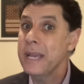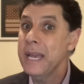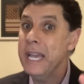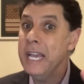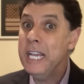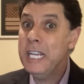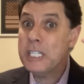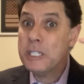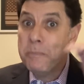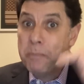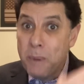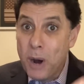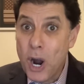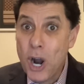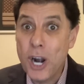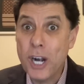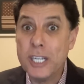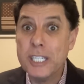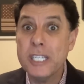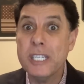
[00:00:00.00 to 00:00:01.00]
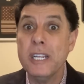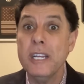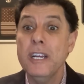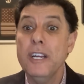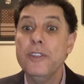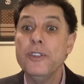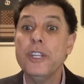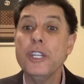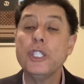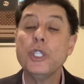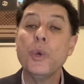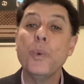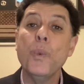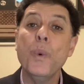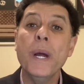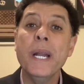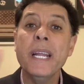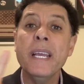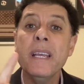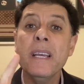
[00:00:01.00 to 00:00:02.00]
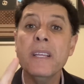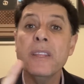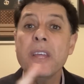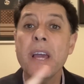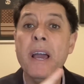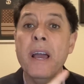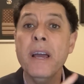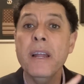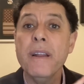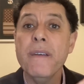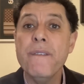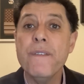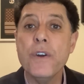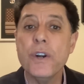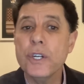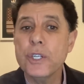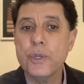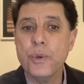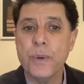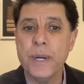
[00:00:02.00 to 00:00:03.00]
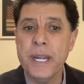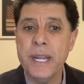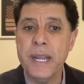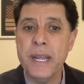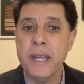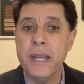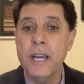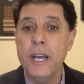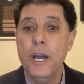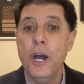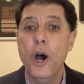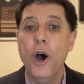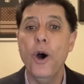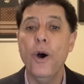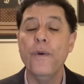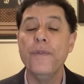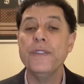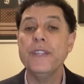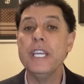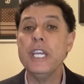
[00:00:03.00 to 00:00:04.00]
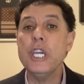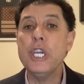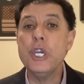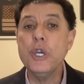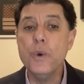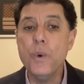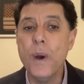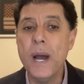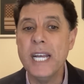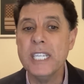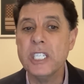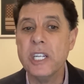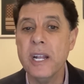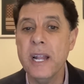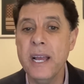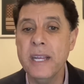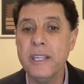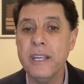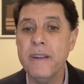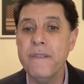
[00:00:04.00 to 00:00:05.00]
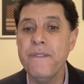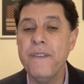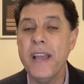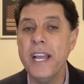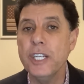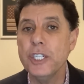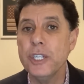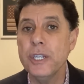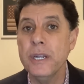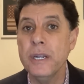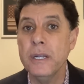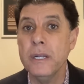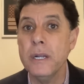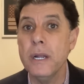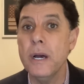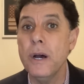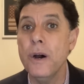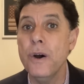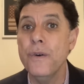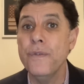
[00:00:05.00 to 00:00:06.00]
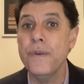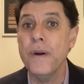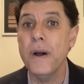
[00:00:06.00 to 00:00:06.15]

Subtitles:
it marks the 20th anniversary of the U.S.-led invasion of